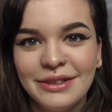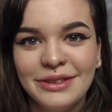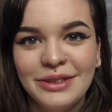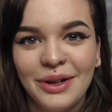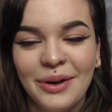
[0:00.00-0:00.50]

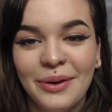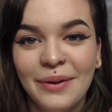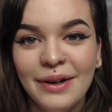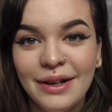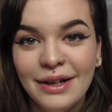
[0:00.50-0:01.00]

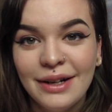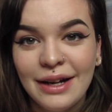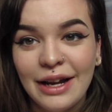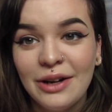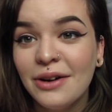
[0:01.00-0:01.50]
so
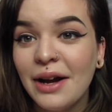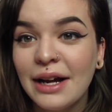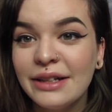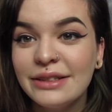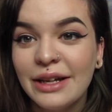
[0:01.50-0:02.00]
in her
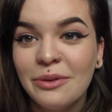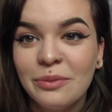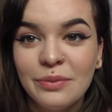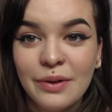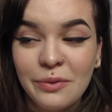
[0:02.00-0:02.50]
eyes, it
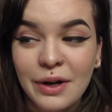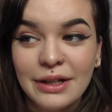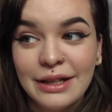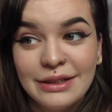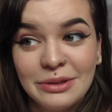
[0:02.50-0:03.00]

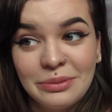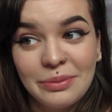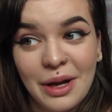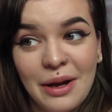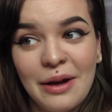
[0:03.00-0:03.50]
was it's just,
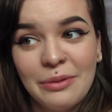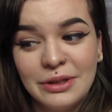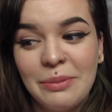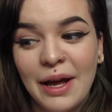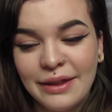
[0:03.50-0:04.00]
it
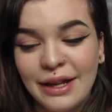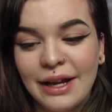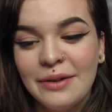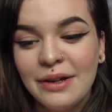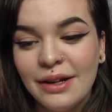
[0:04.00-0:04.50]
was a bad
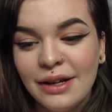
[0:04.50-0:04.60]
thing.